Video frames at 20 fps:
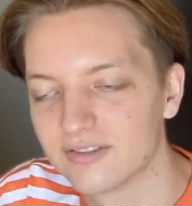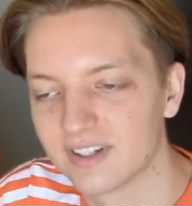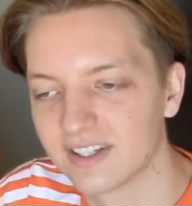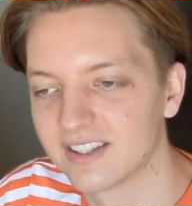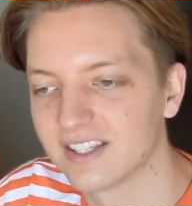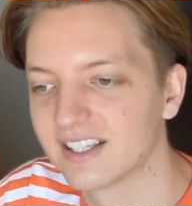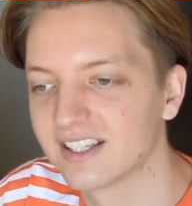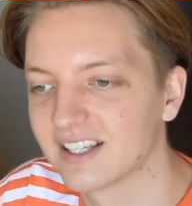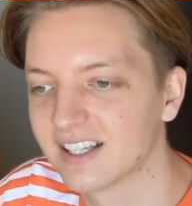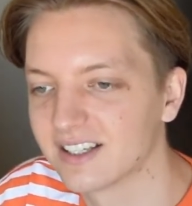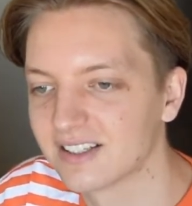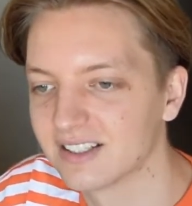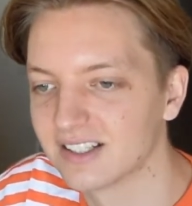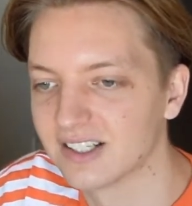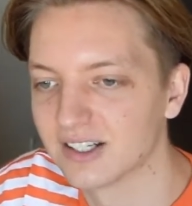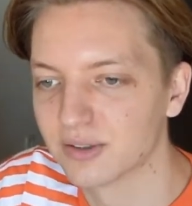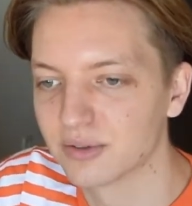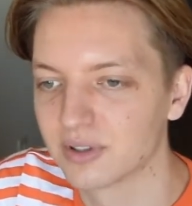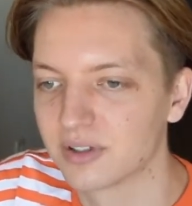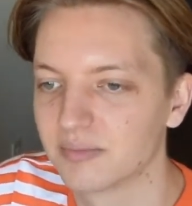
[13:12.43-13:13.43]
I think that, you
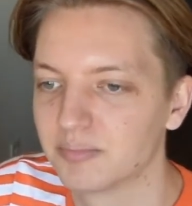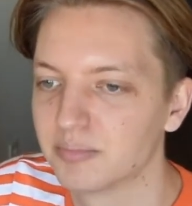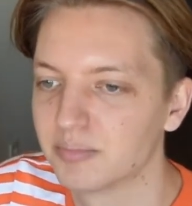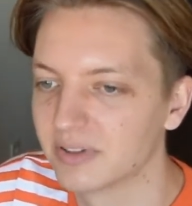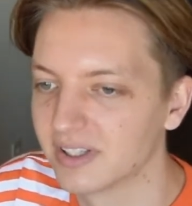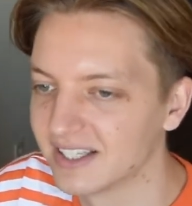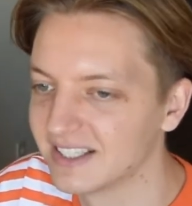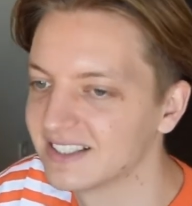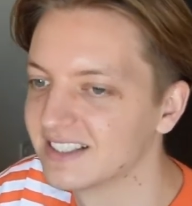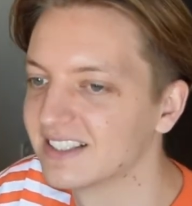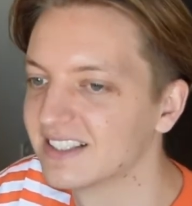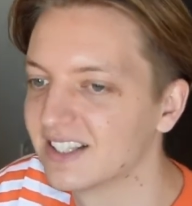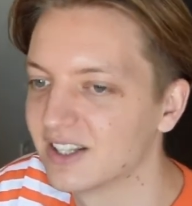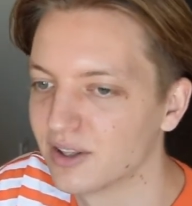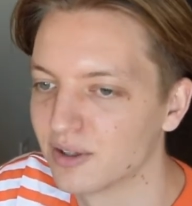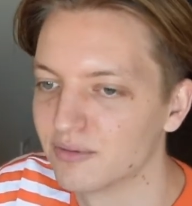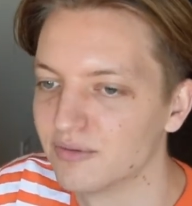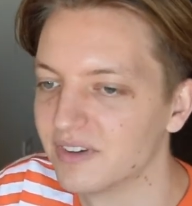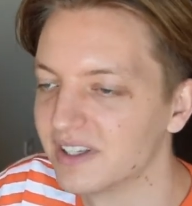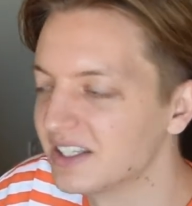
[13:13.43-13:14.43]
know, plays into
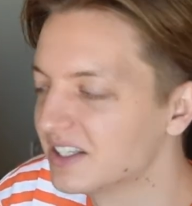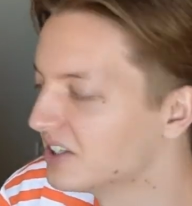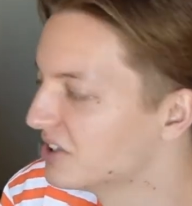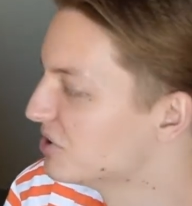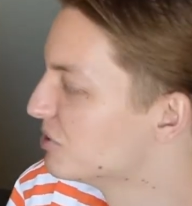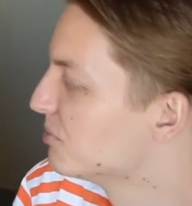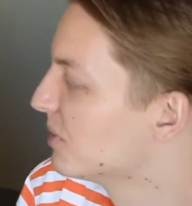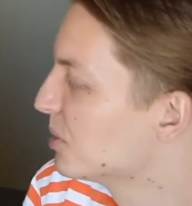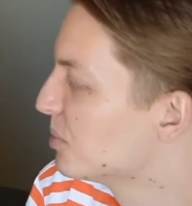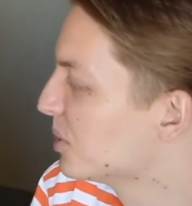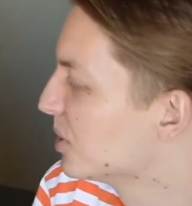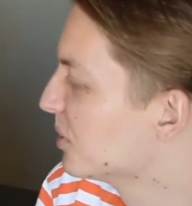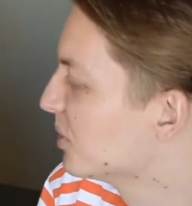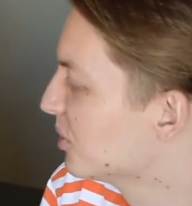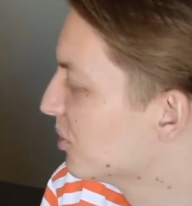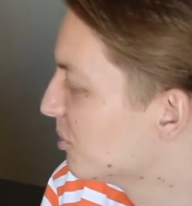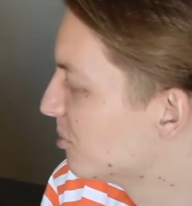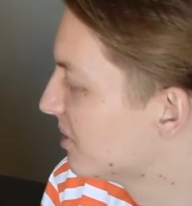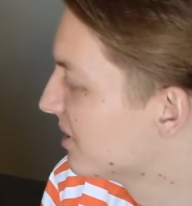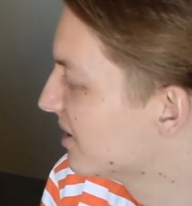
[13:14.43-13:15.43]
the vintage maybe a
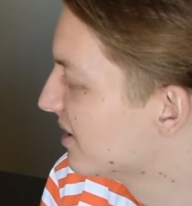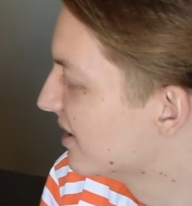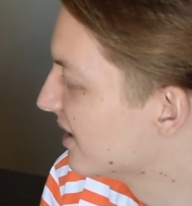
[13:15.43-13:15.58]
little bit.